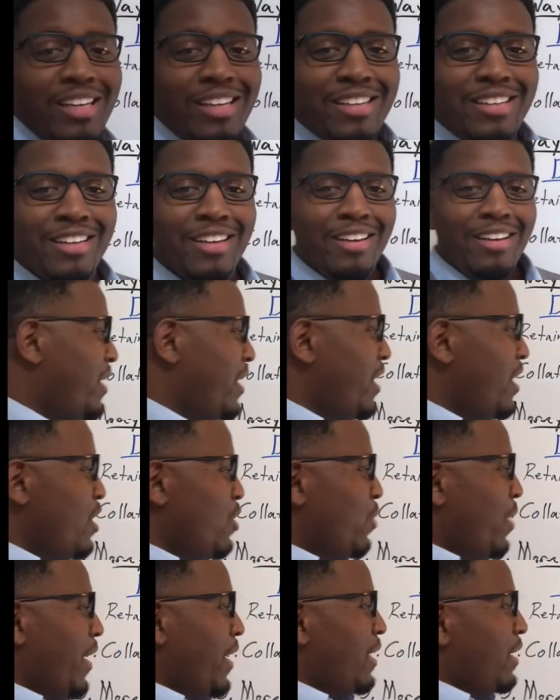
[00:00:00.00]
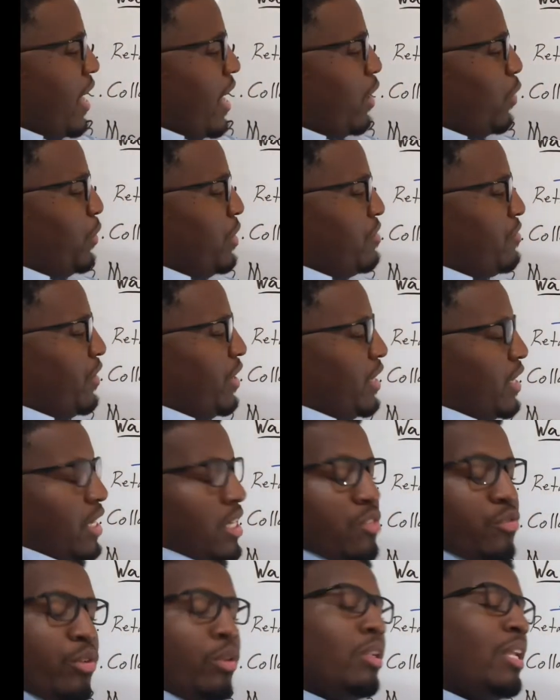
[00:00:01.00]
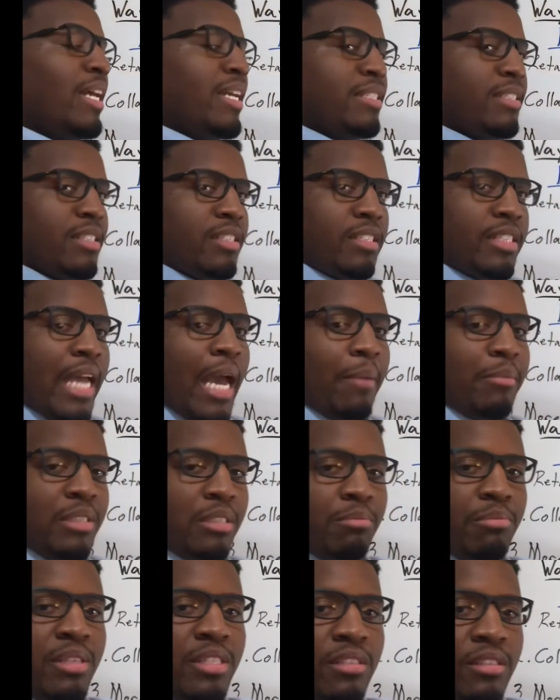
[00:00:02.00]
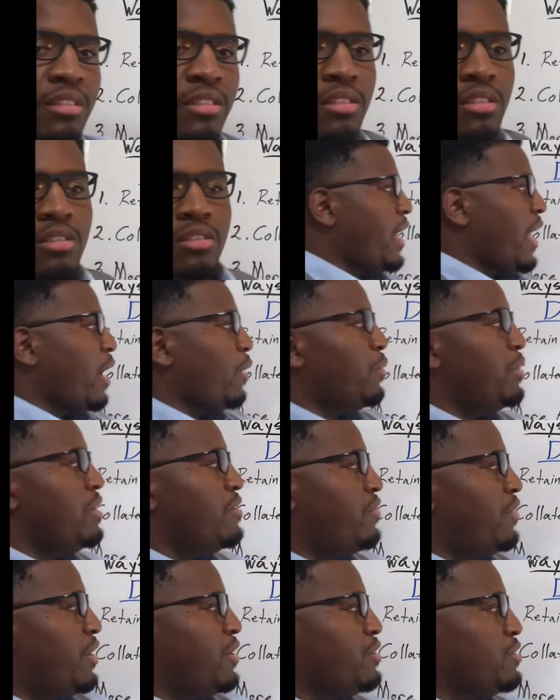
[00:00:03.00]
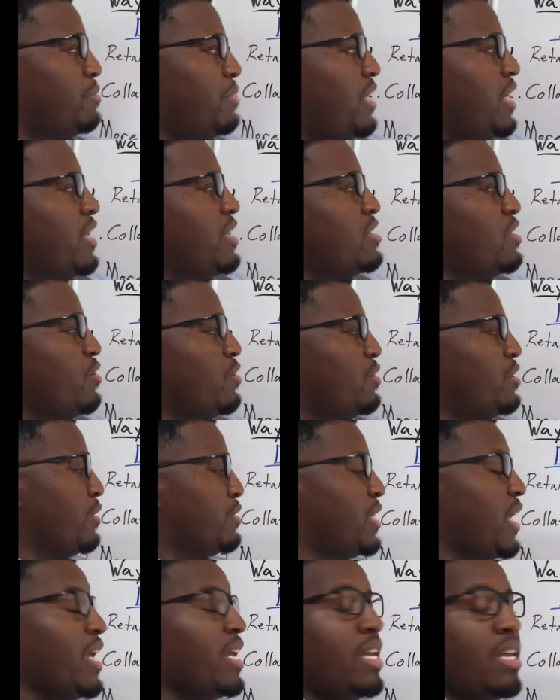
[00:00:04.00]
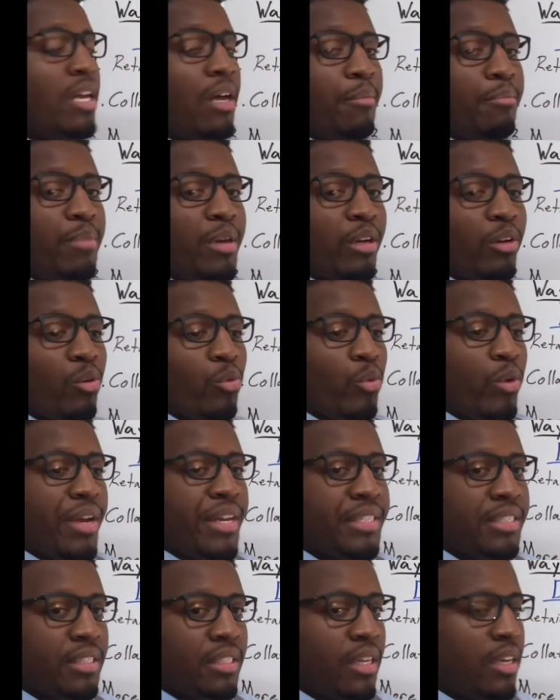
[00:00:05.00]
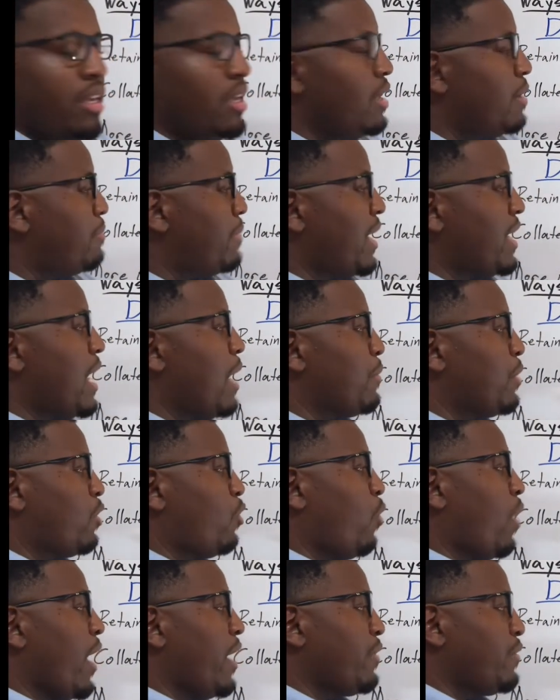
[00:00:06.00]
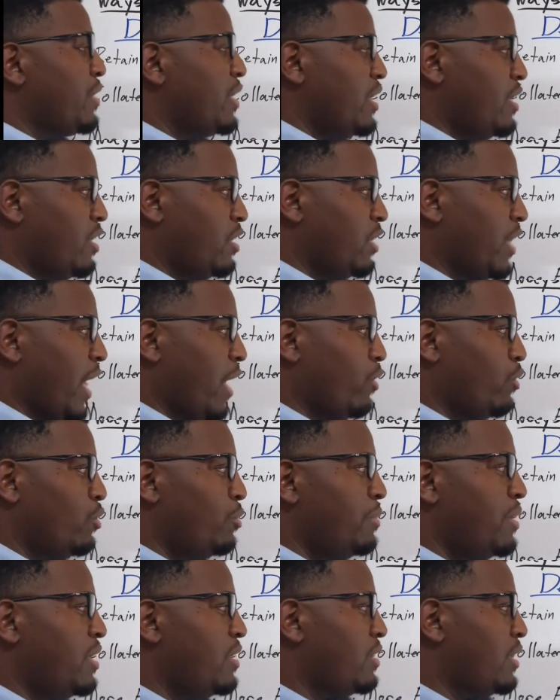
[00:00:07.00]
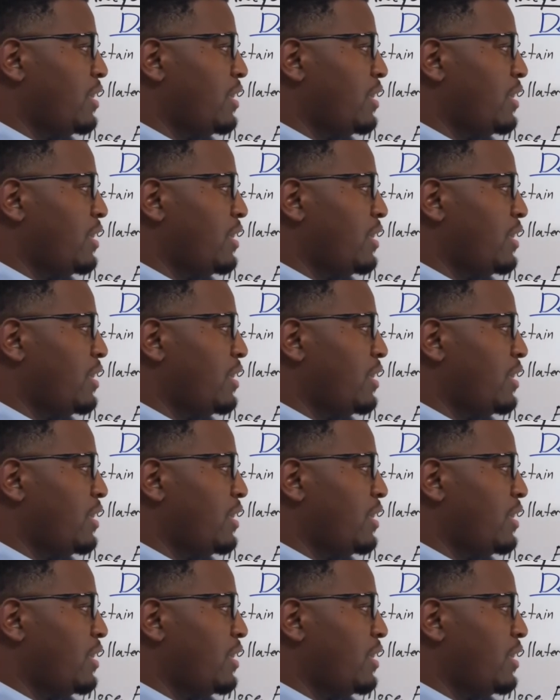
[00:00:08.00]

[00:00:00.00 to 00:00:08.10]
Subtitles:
E. Anyway, equity funding is for less established businesses. Equity funders, because they're taking a bigger risk by not requiring any collateral, meaning